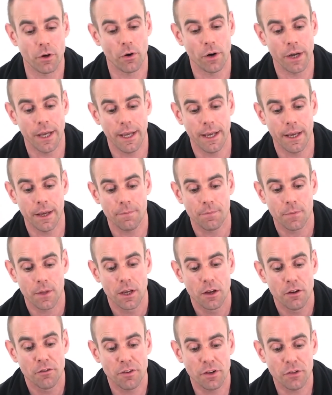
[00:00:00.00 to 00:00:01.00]
got here,
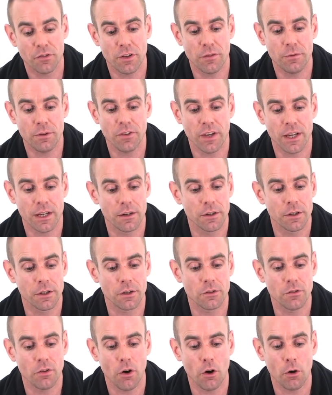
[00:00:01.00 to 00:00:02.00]
firstly, if we take a look at the